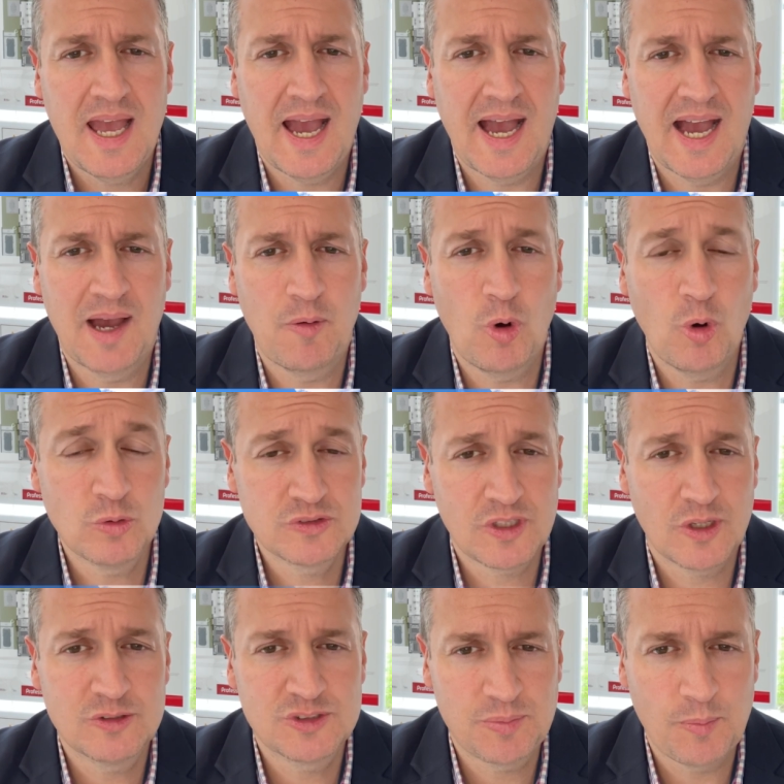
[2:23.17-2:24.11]

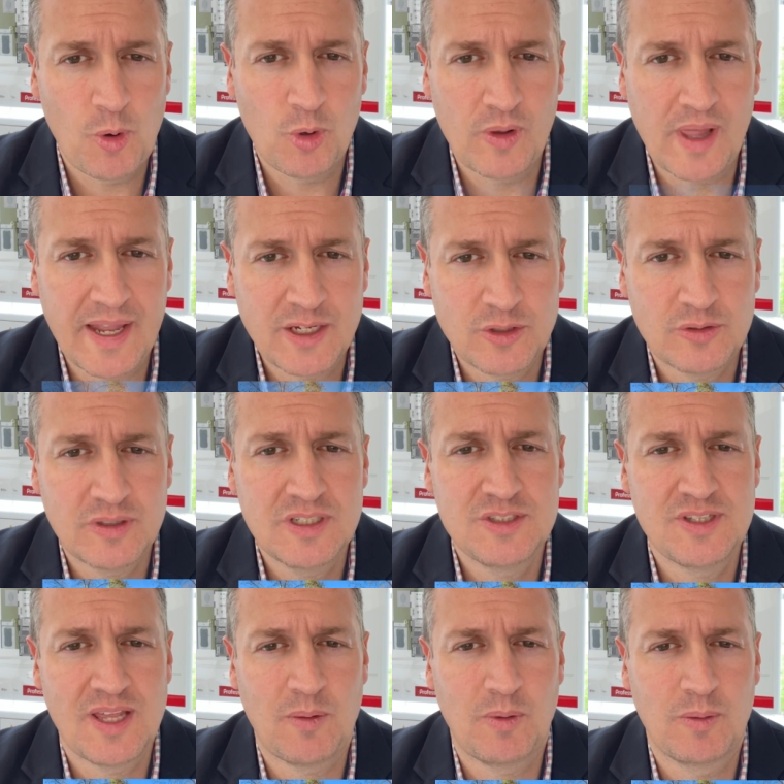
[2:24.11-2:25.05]
Also small
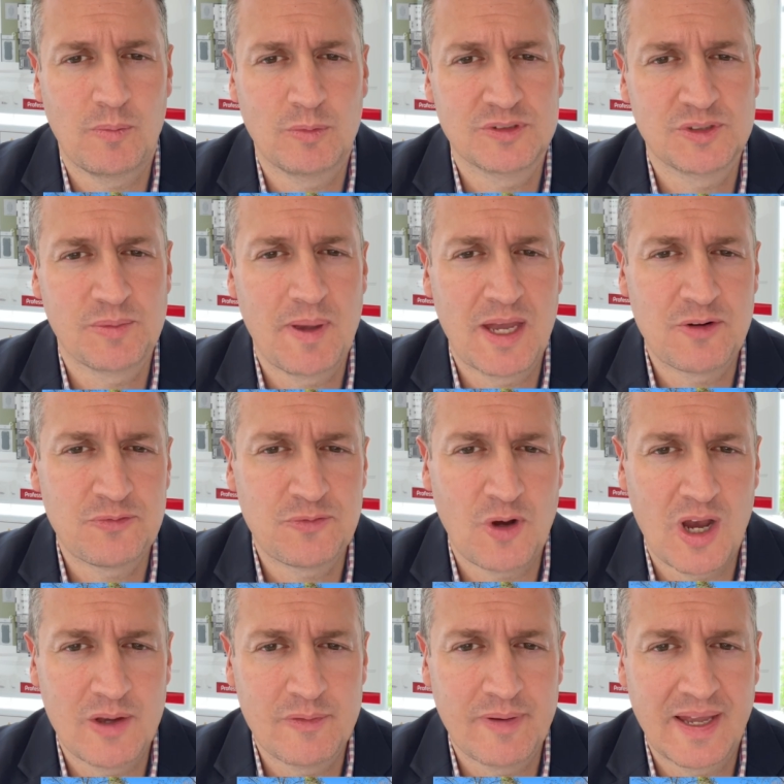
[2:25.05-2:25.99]
acreage. That one was about
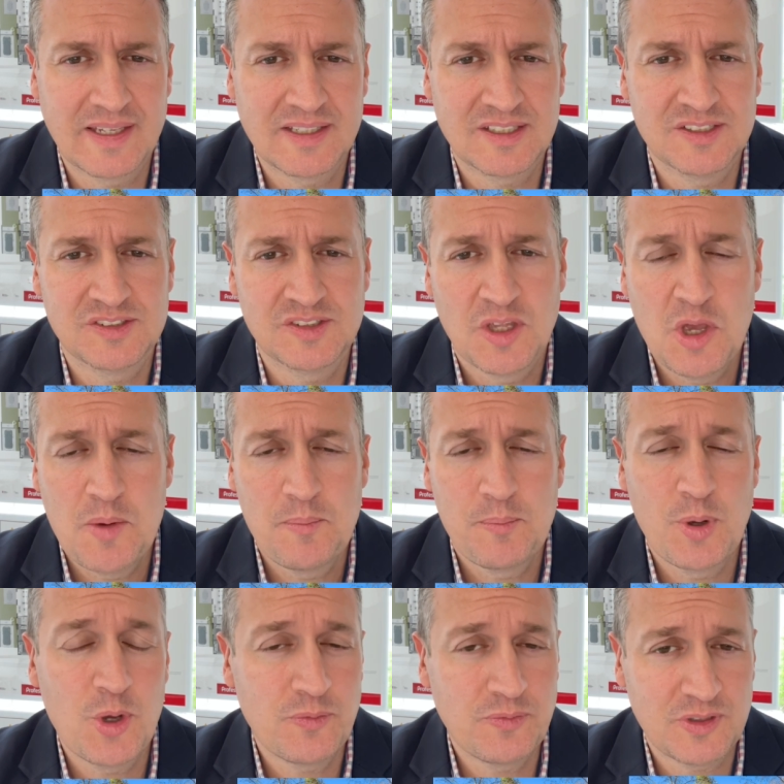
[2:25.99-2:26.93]
5 acres.
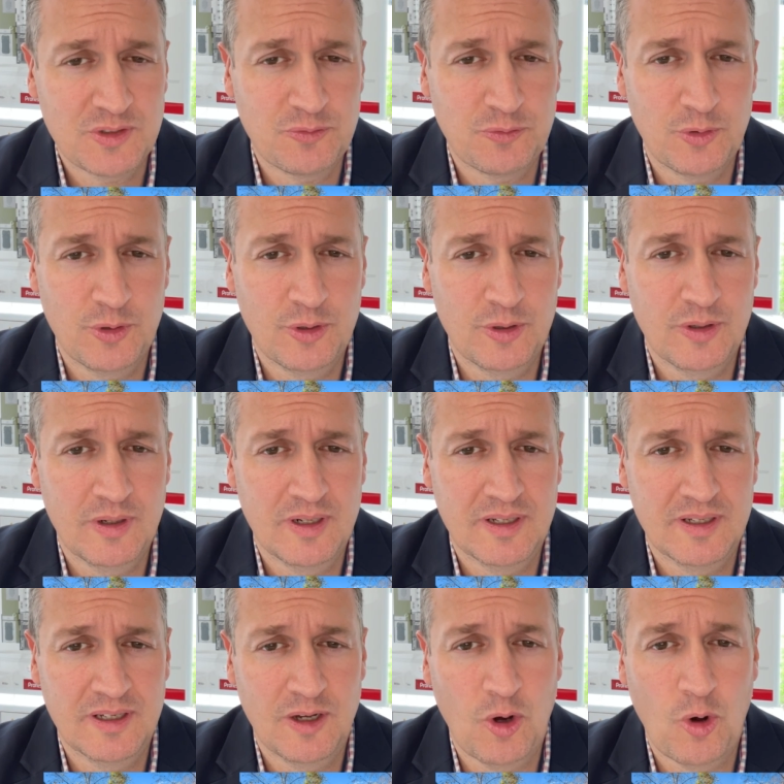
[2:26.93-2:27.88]
Perfect for
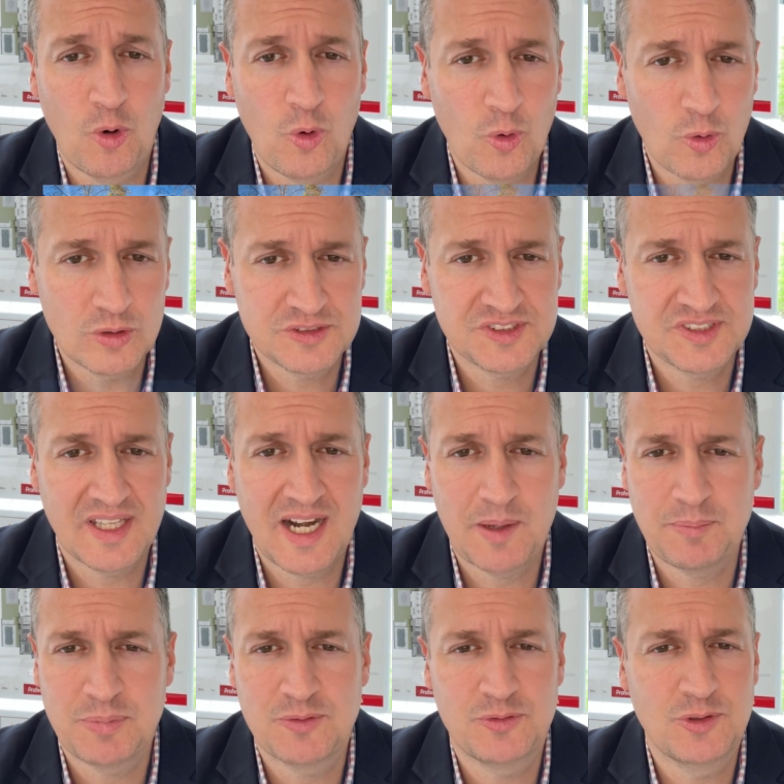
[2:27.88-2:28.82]
a horse
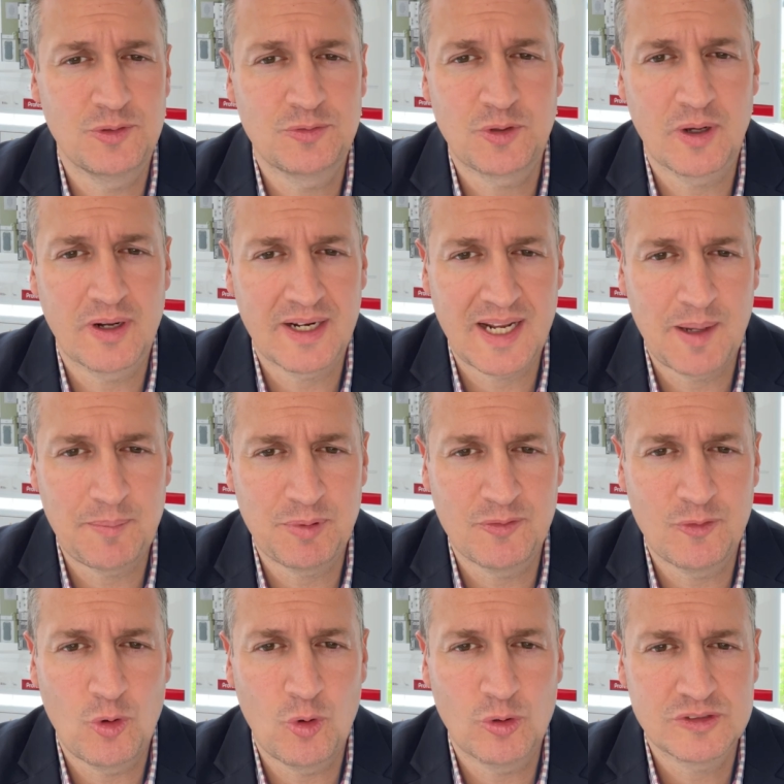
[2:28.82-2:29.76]
setup if you've got a couple
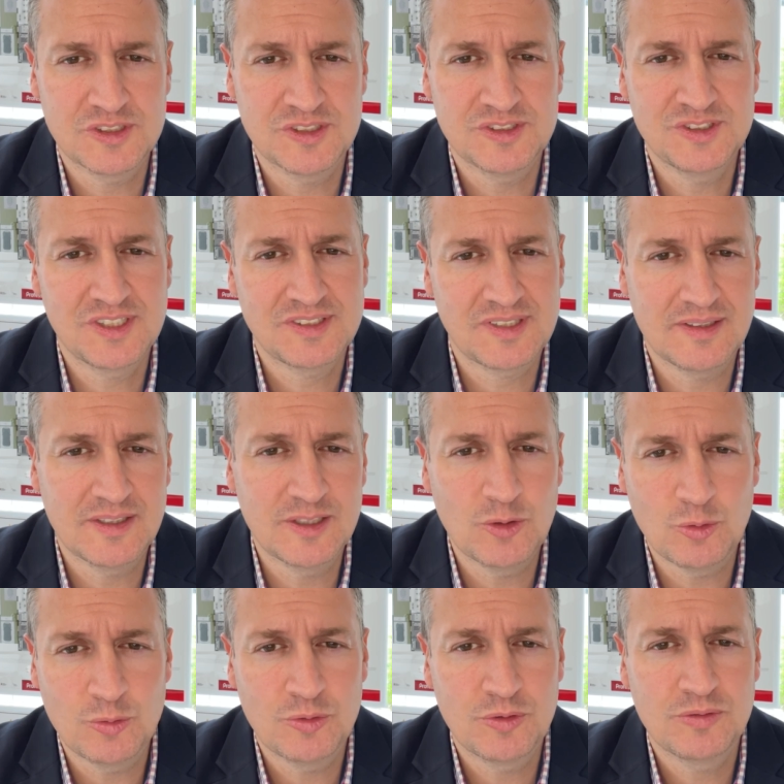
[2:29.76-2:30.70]
of horses. Just a
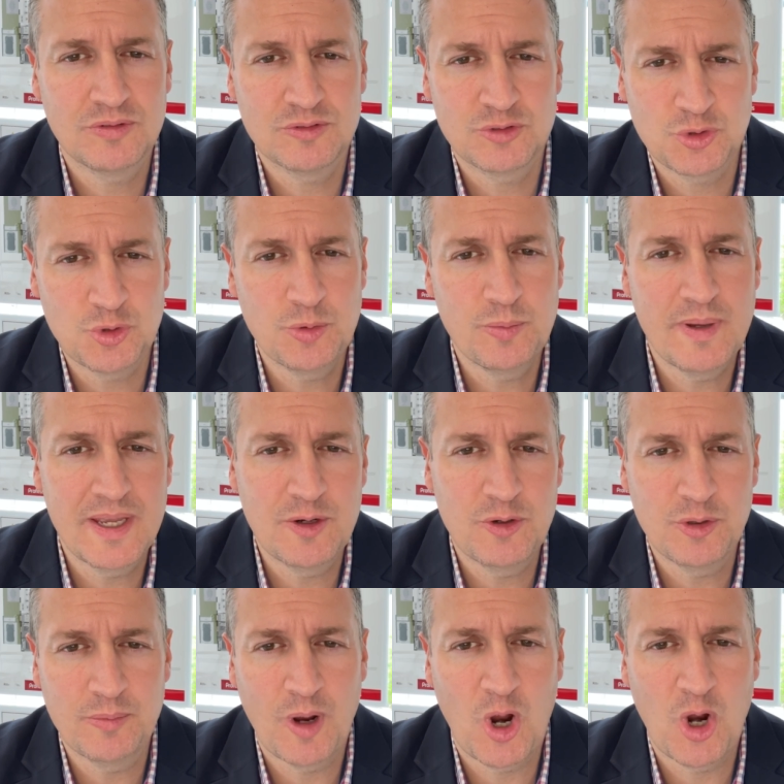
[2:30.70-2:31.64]
little
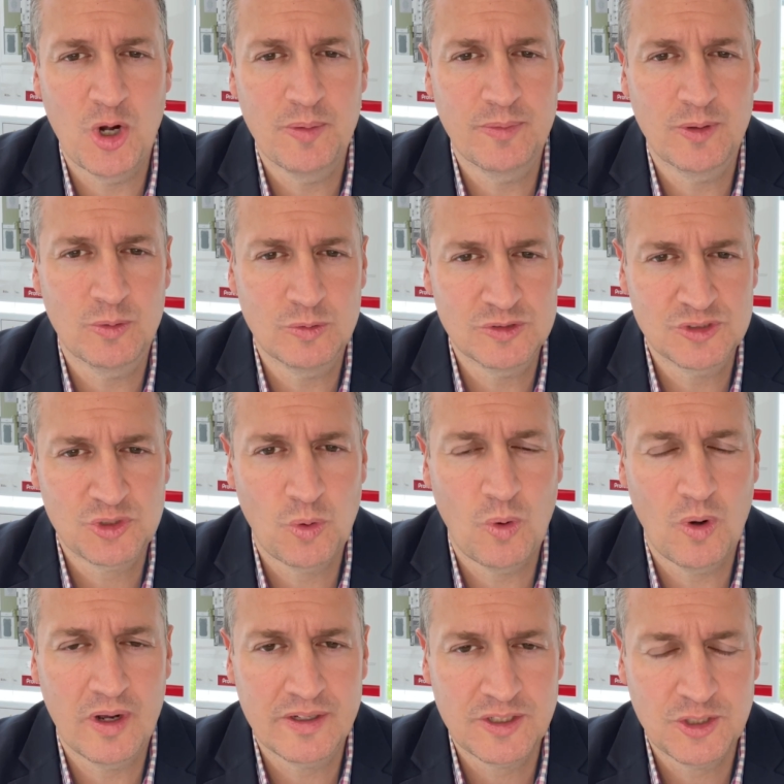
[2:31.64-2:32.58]
2-bedroom home that was
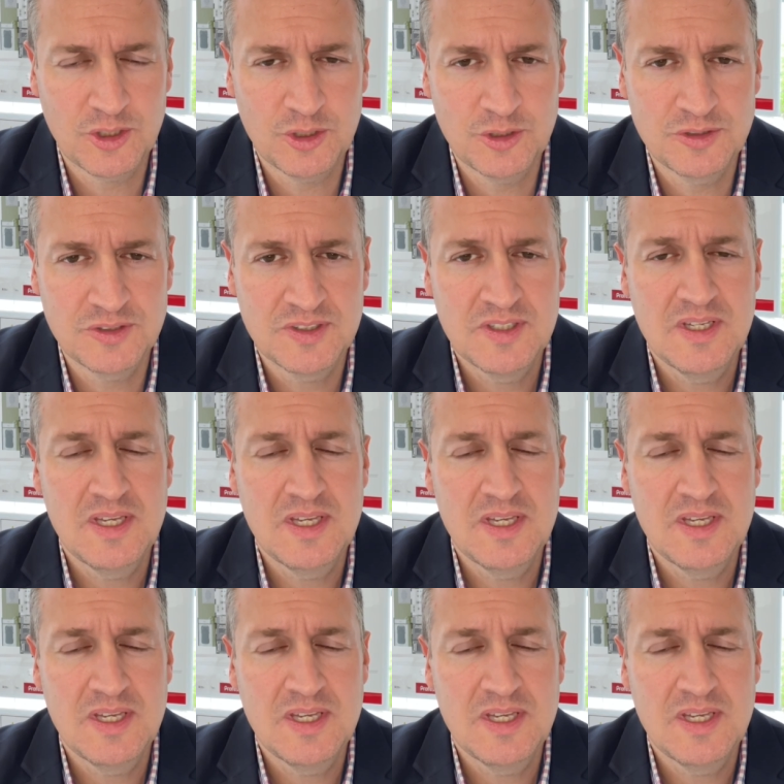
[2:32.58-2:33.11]
quite cute.